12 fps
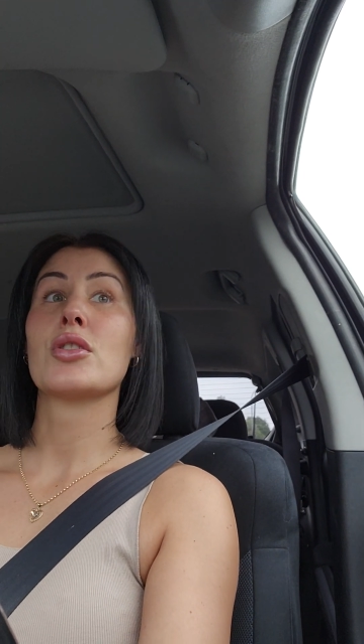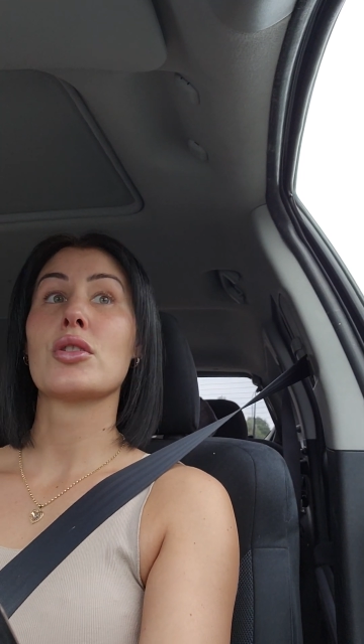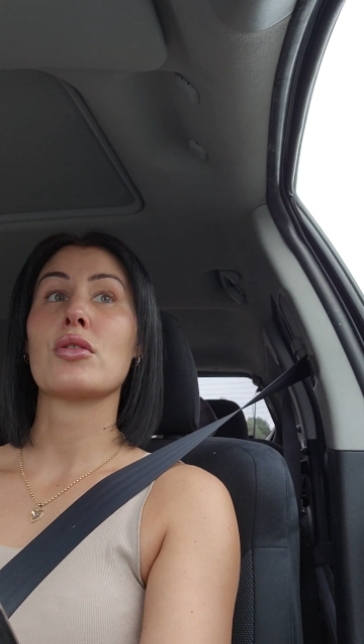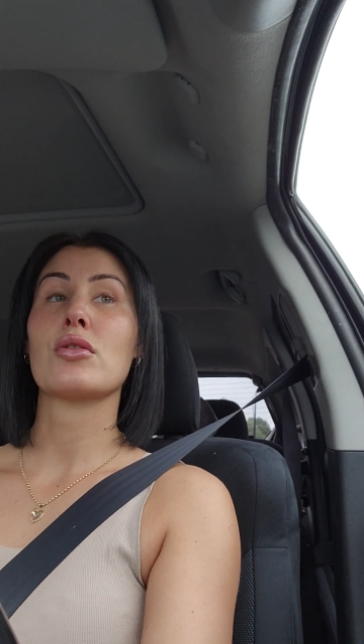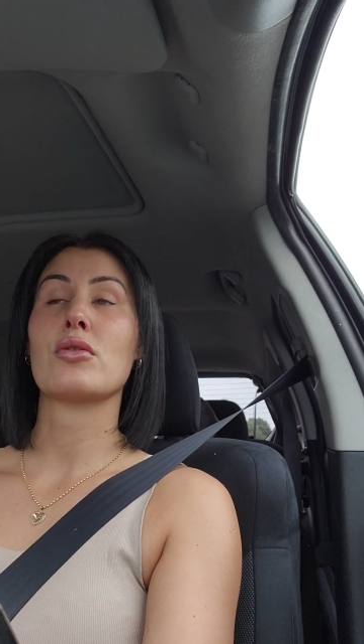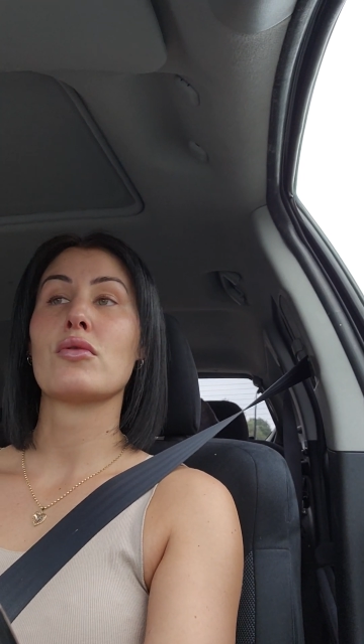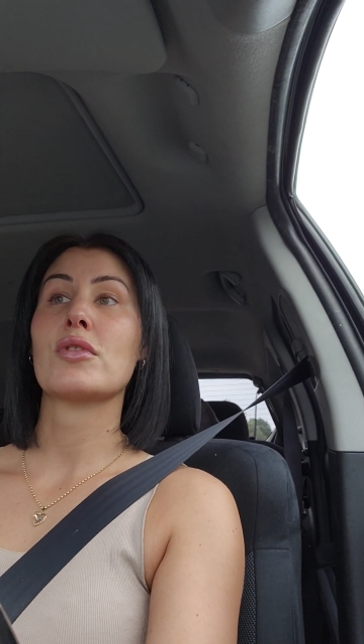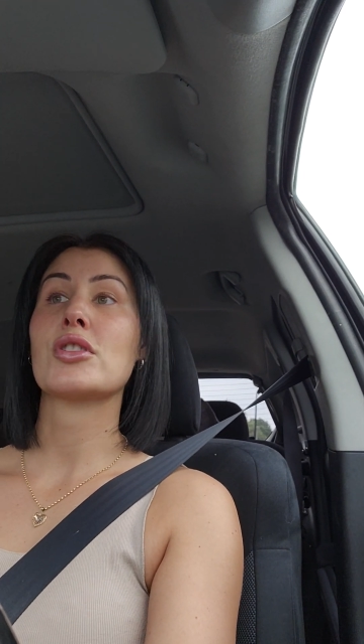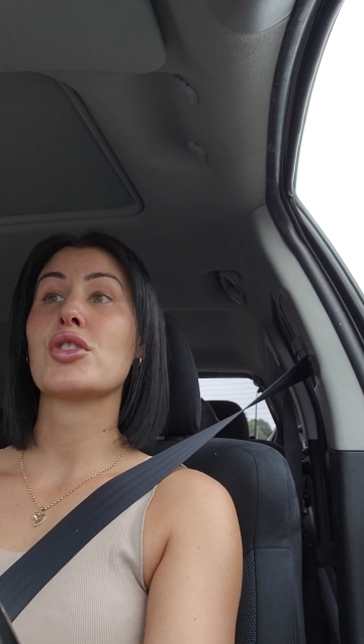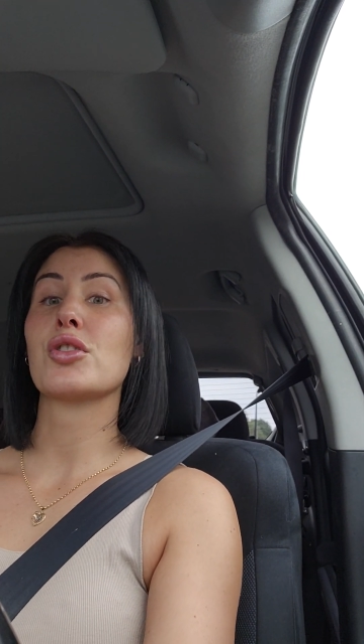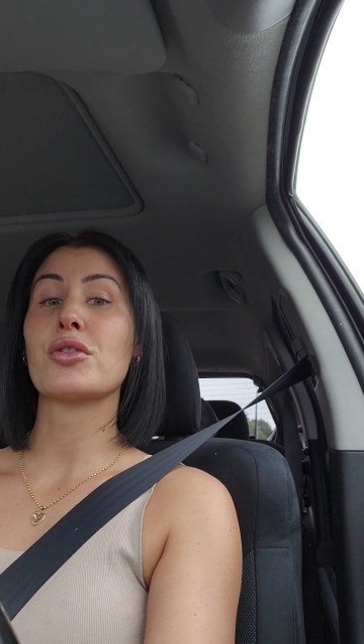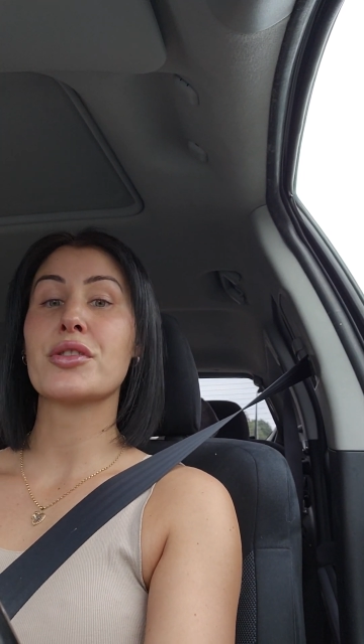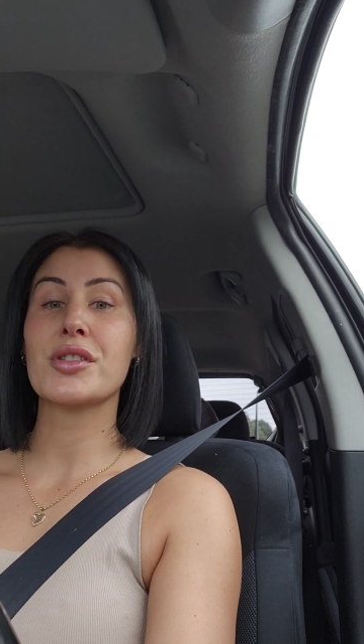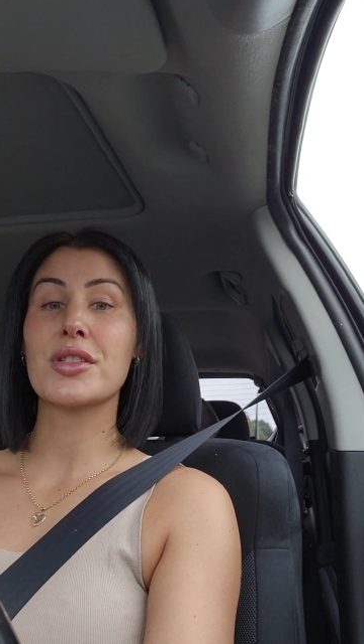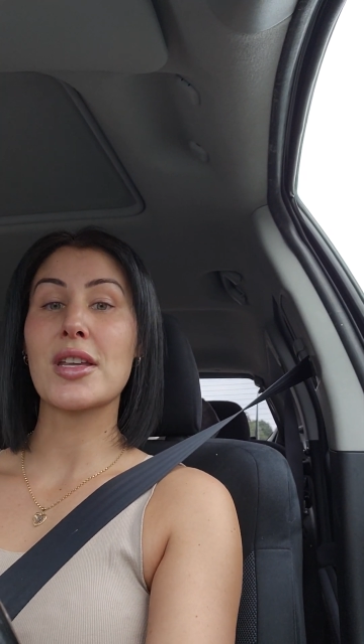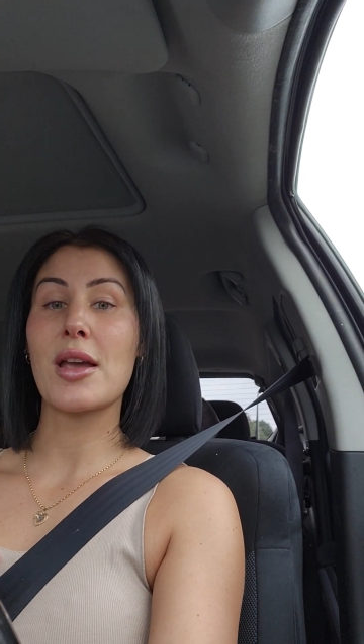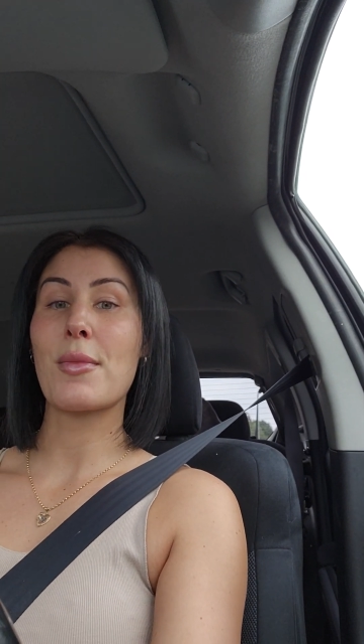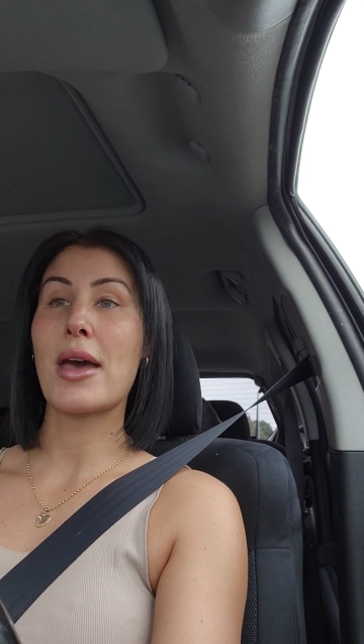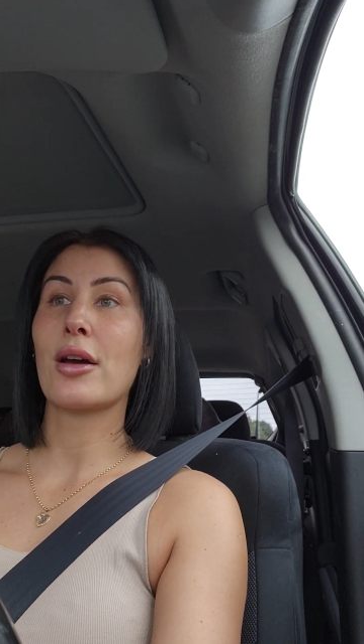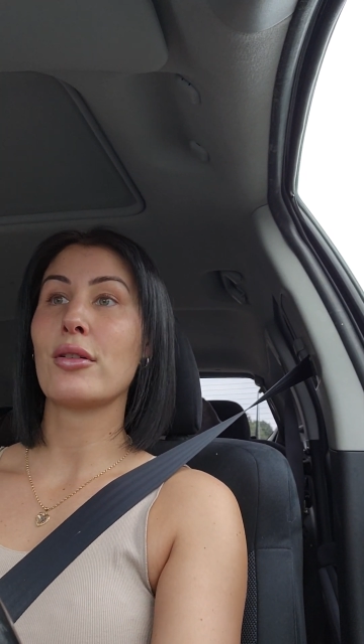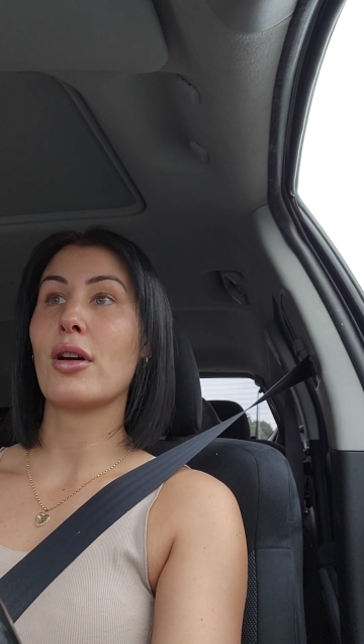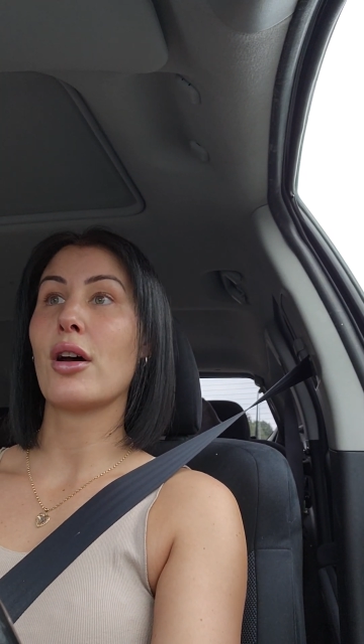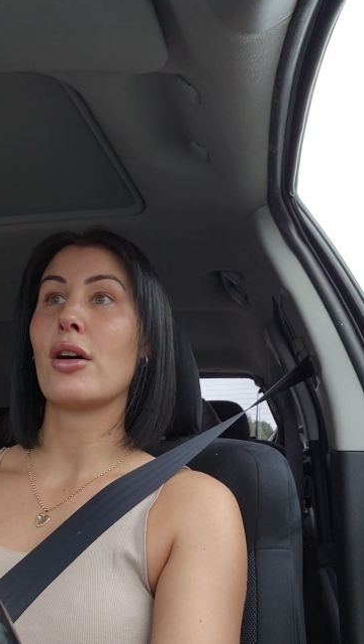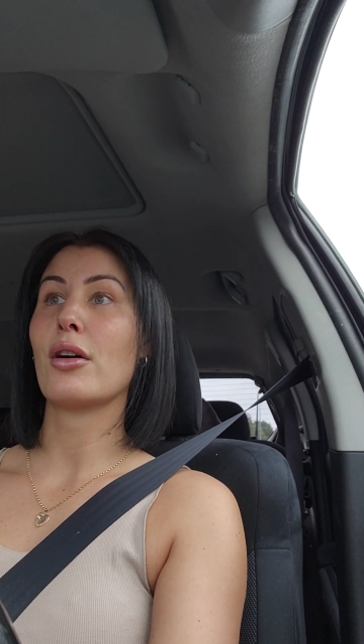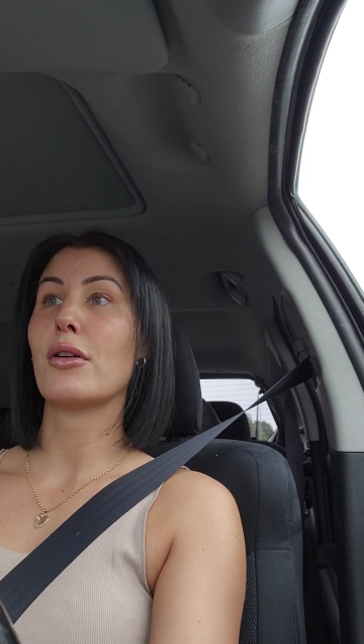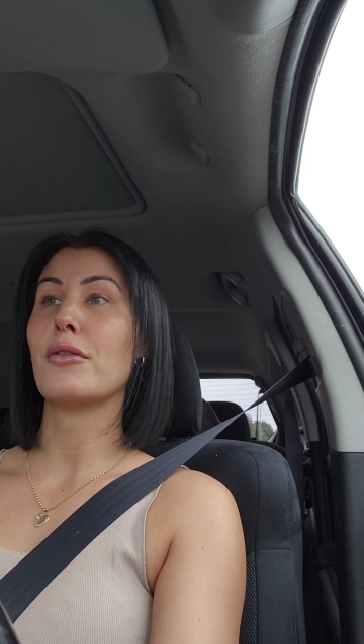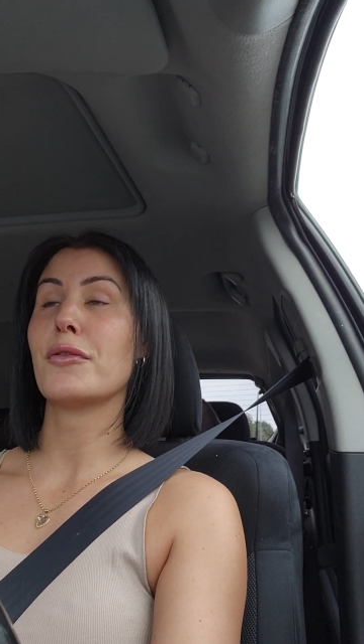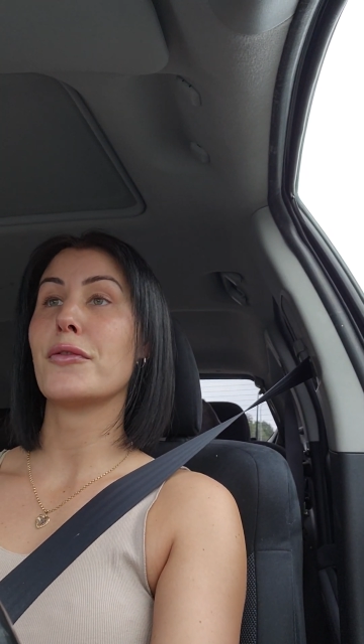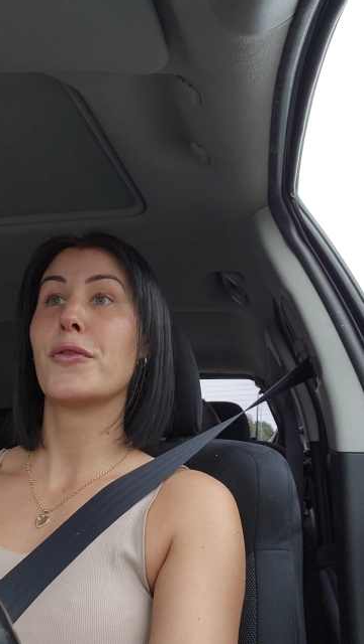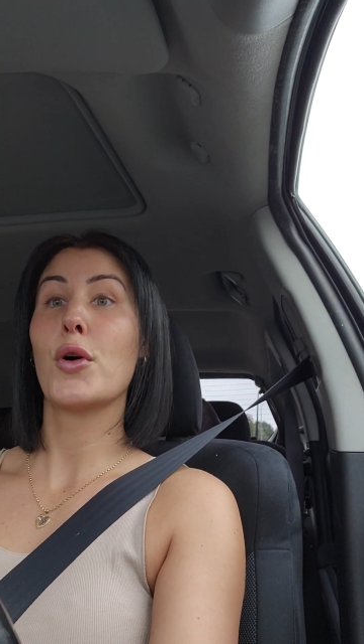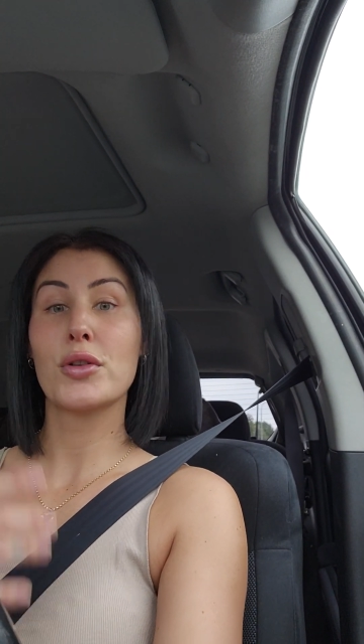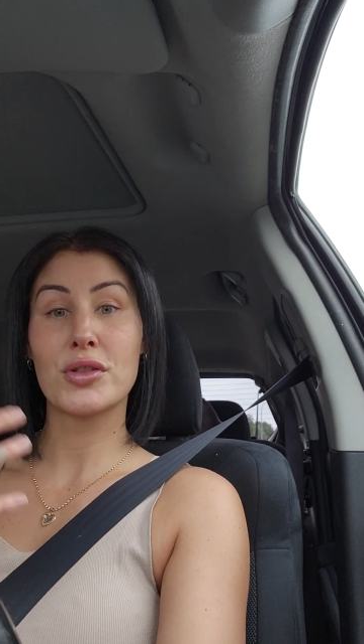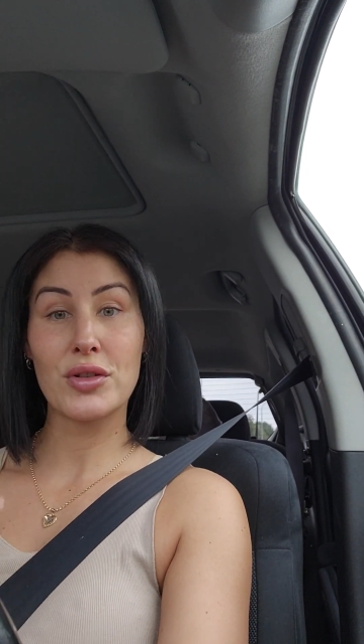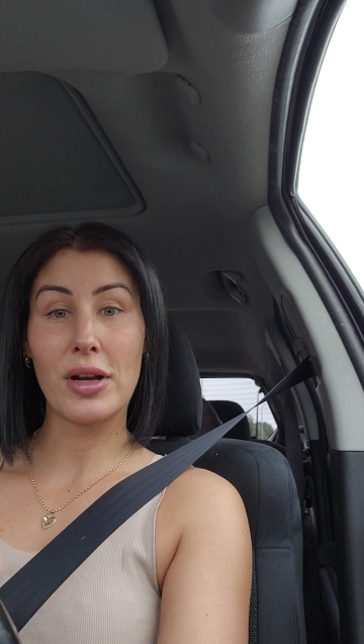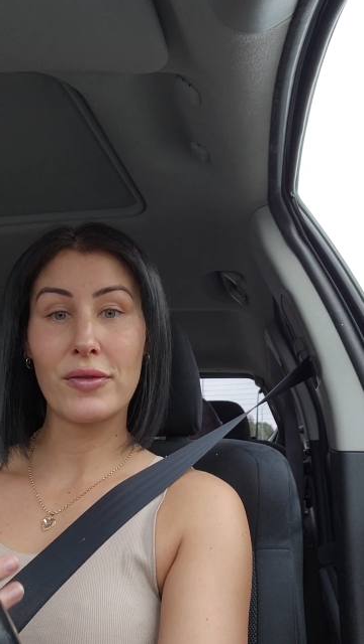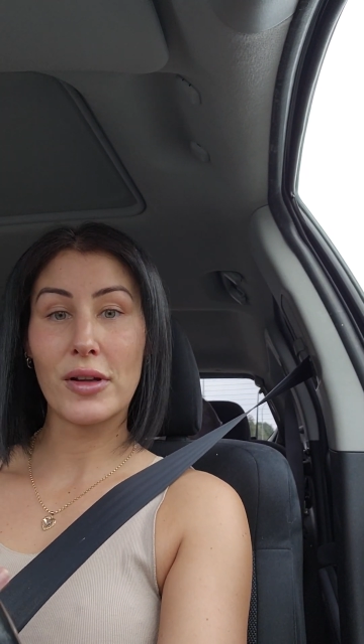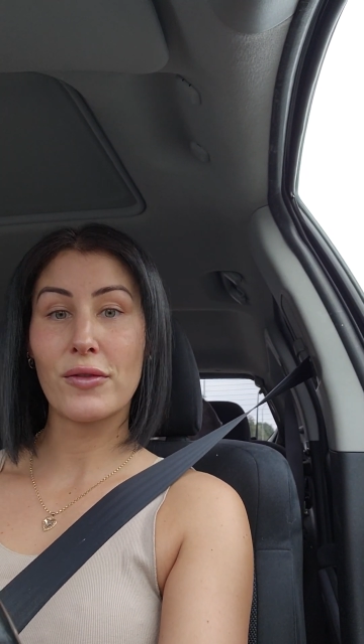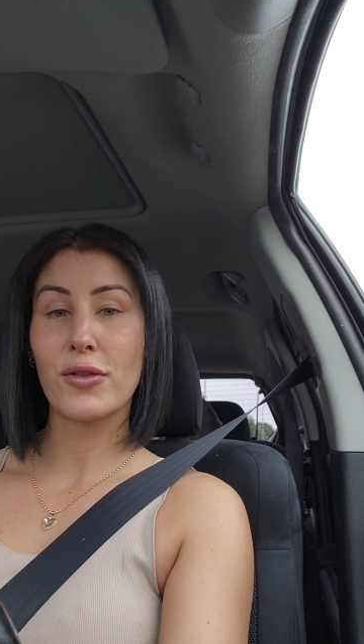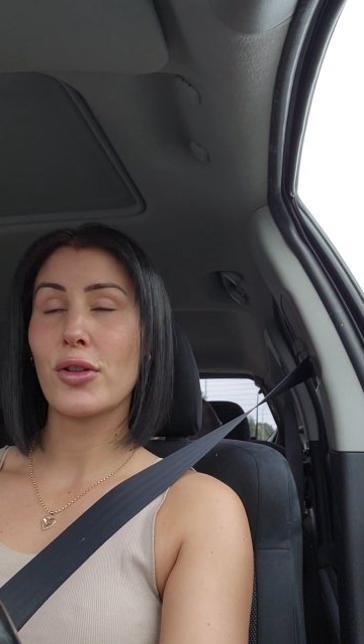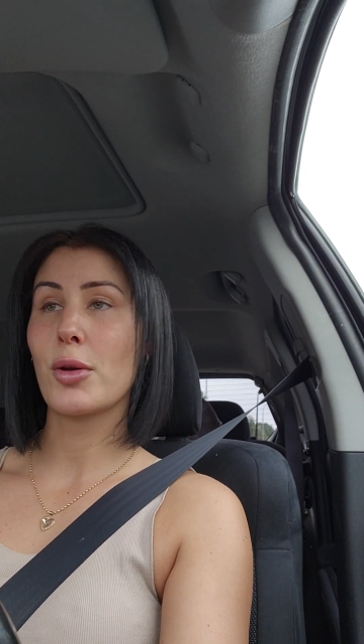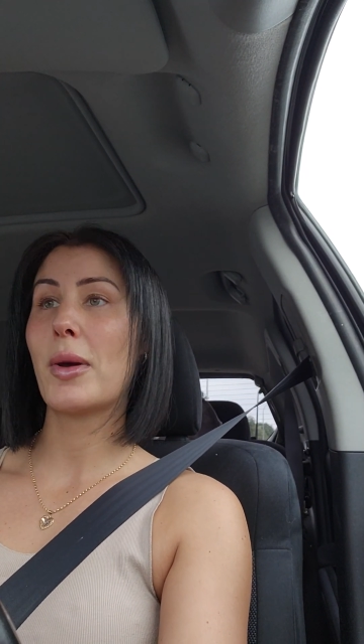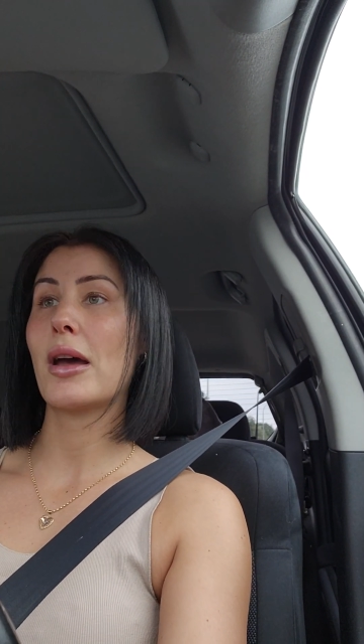to reduce the amount of force traveling through the